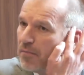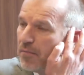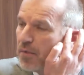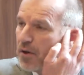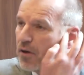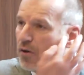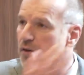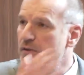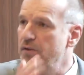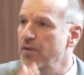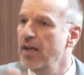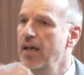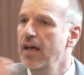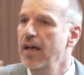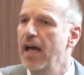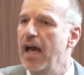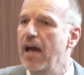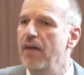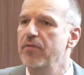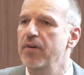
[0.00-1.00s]
Because
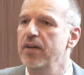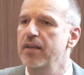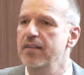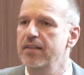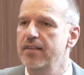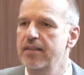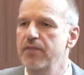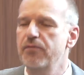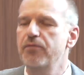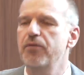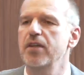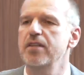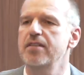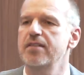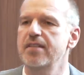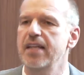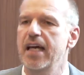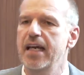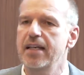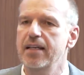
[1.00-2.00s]
having different
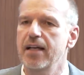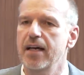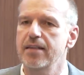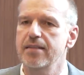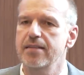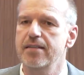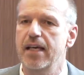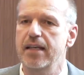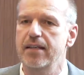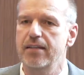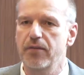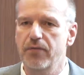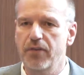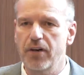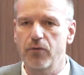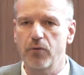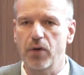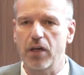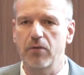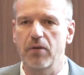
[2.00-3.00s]
standards and
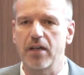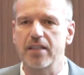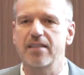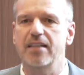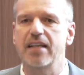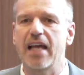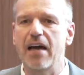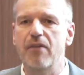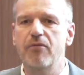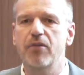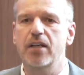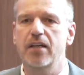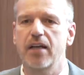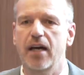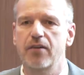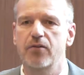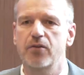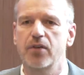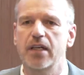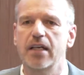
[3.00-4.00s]
different requirements in every
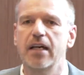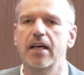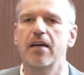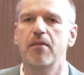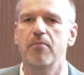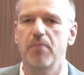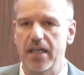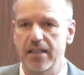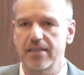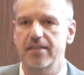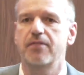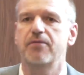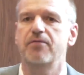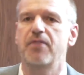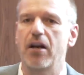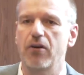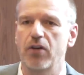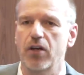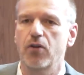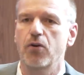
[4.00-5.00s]
country makes it
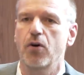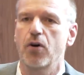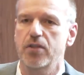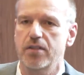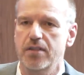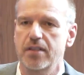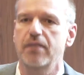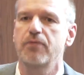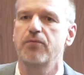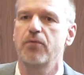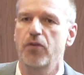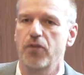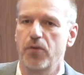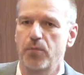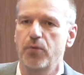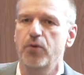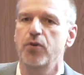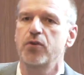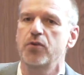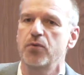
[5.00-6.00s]
very costly for
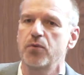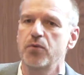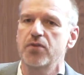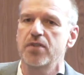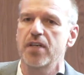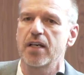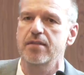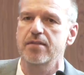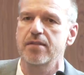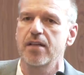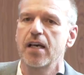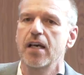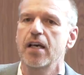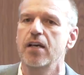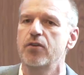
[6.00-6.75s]
the producers